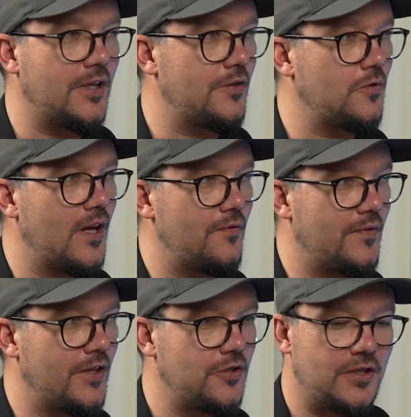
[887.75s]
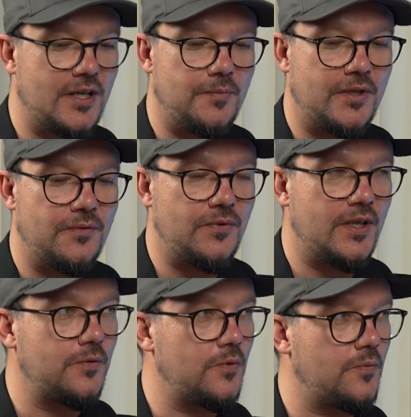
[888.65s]
Now you have a venture capital
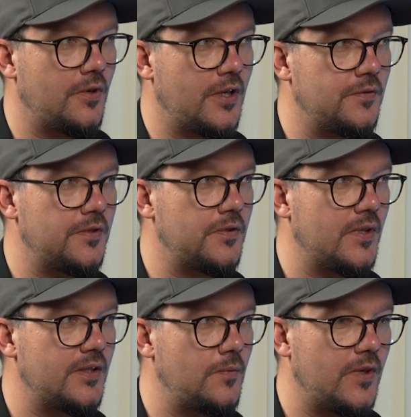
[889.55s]
fund with 120